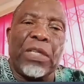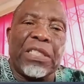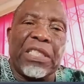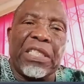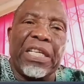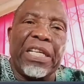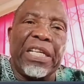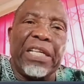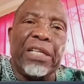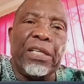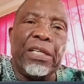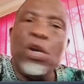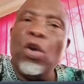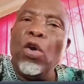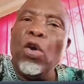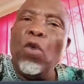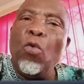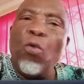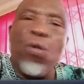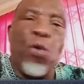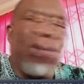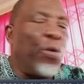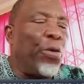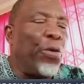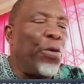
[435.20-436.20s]
we are saying
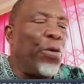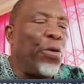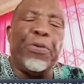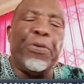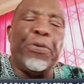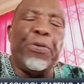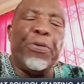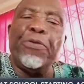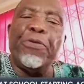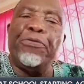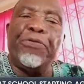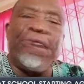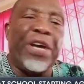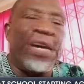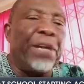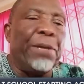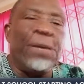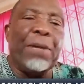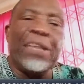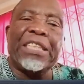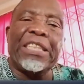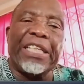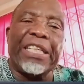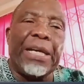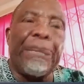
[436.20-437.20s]
we will be very
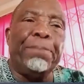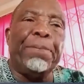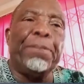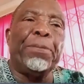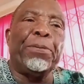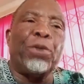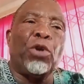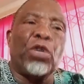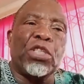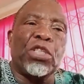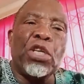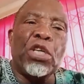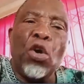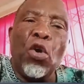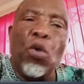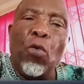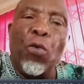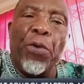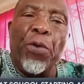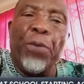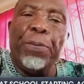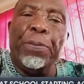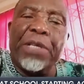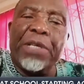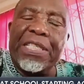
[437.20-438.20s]
much happy because
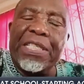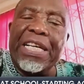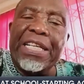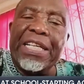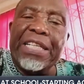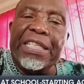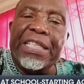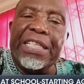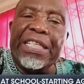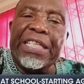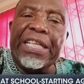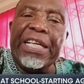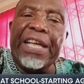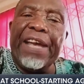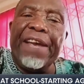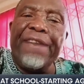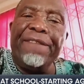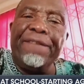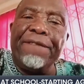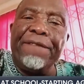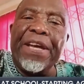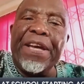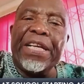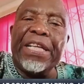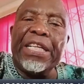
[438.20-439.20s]
we'll be sending a
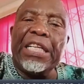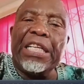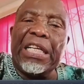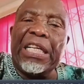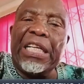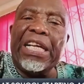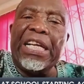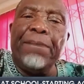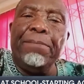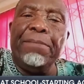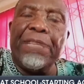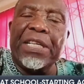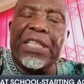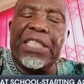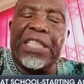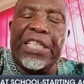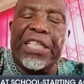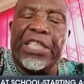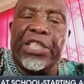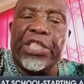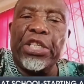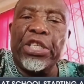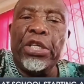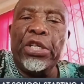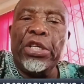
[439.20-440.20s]
very clear
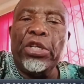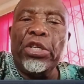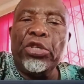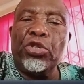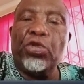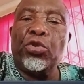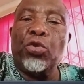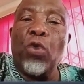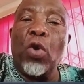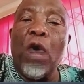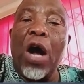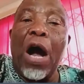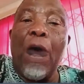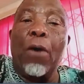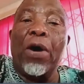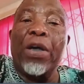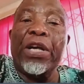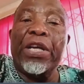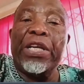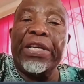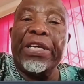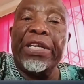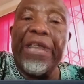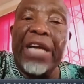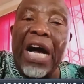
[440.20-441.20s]
message to our
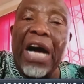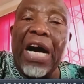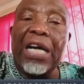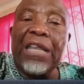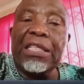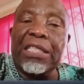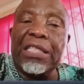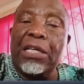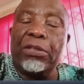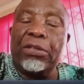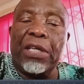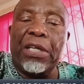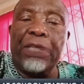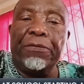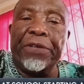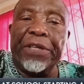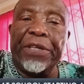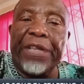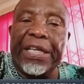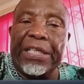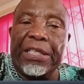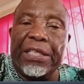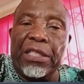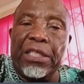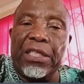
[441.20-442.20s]
young South
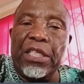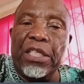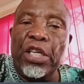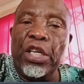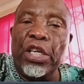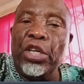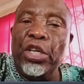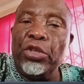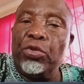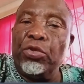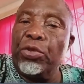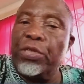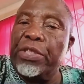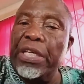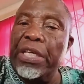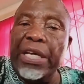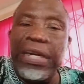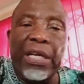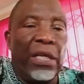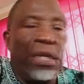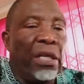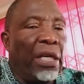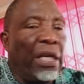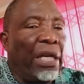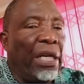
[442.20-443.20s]
Africans to
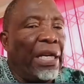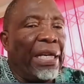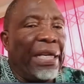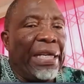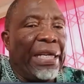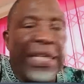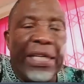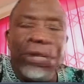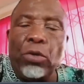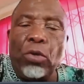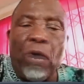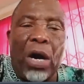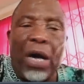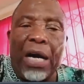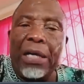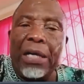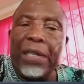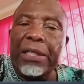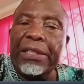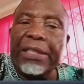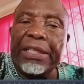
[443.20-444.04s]
say, liquor.